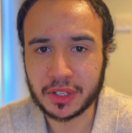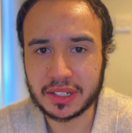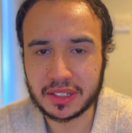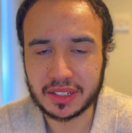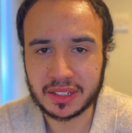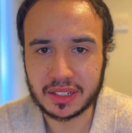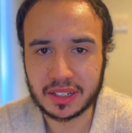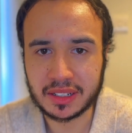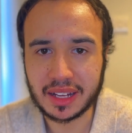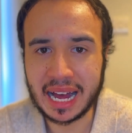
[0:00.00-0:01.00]

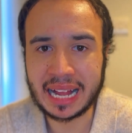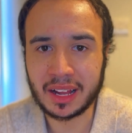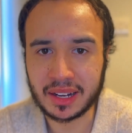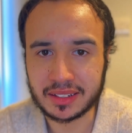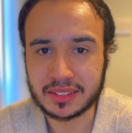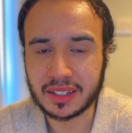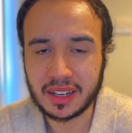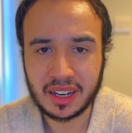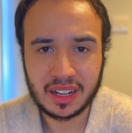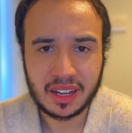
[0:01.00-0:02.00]
the Allies.
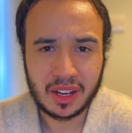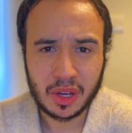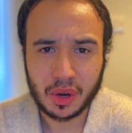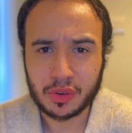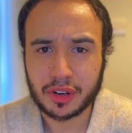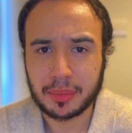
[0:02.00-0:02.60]
Over 1